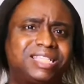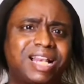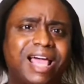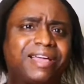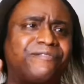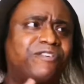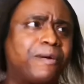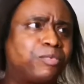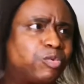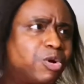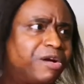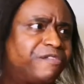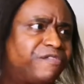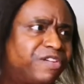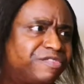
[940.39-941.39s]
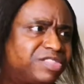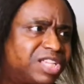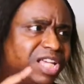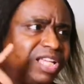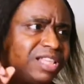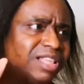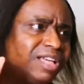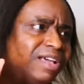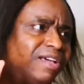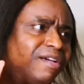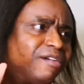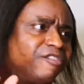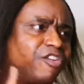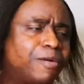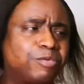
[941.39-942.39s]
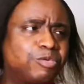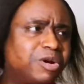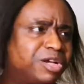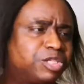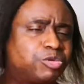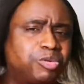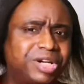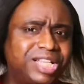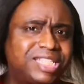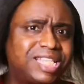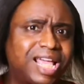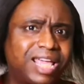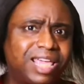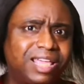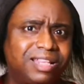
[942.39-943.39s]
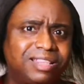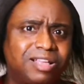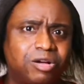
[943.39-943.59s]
like February 15th, February 22nd.